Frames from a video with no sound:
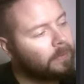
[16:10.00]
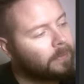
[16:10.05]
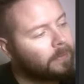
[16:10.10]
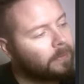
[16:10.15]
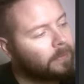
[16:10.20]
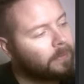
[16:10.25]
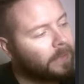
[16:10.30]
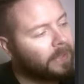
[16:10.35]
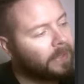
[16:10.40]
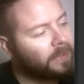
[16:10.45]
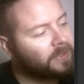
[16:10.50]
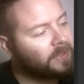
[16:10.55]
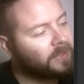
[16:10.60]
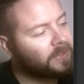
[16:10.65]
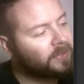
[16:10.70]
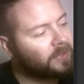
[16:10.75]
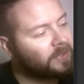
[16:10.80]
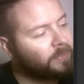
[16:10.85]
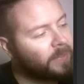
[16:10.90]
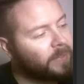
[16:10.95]
and
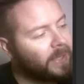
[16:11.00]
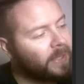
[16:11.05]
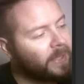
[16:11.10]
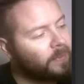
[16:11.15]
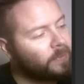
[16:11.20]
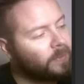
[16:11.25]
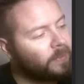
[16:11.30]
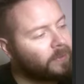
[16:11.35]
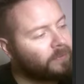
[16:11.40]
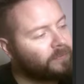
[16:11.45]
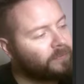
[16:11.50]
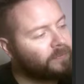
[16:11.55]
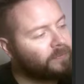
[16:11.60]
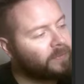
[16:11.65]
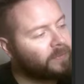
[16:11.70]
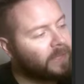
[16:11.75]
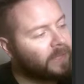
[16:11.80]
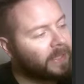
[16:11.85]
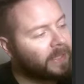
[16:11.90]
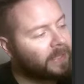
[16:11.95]
just a matter of
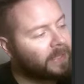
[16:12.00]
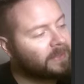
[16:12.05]
I guess